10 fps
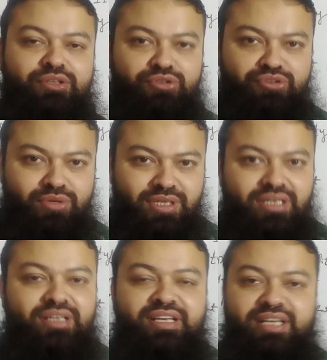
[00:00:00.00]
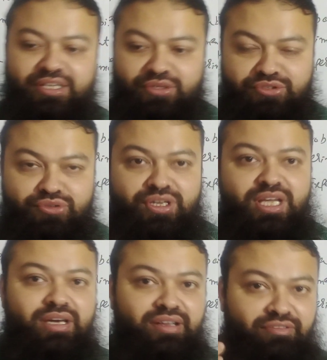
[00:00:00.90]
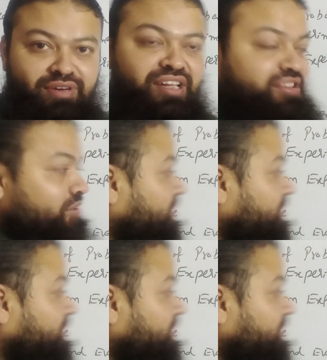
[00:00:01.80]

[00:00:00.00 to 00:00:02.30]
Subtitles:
You should learn it and you should revise